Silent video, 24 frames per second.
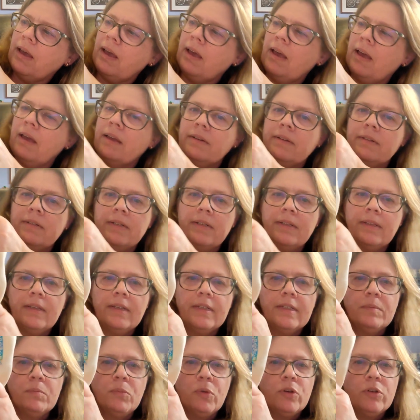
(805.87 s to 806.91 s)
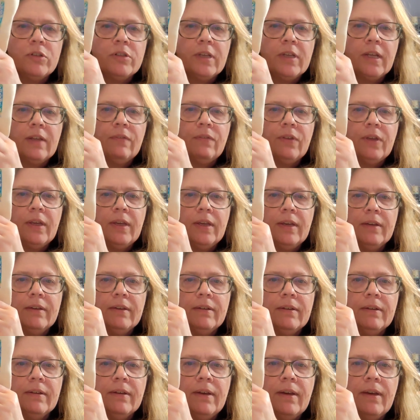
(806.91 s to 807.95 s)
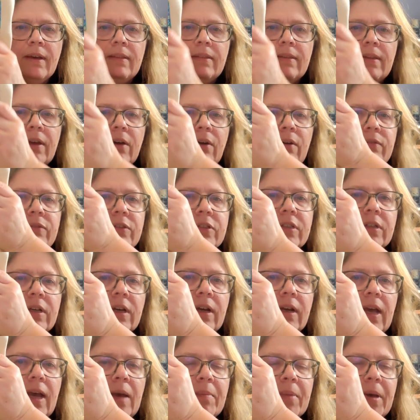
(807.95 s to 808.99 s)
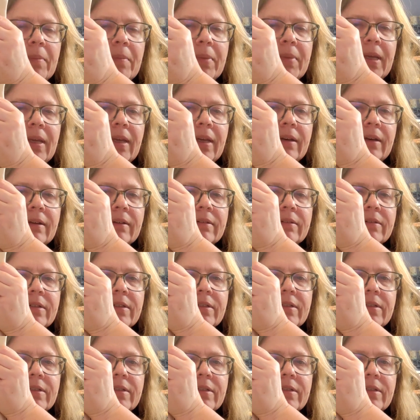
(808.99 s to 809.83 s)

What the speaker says: and did this motif here. And now I've come up here to